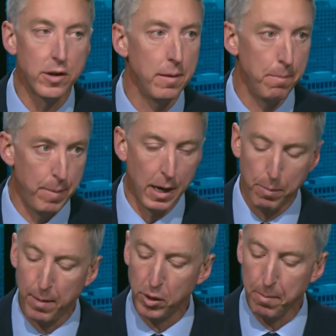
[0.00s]
and bigger
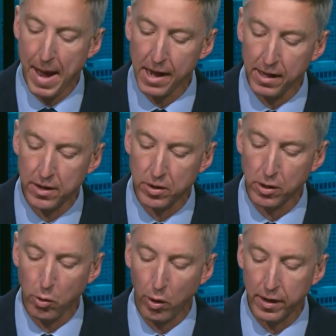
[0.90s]
public backlash to the
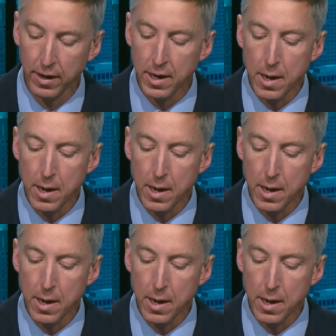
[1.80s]
court.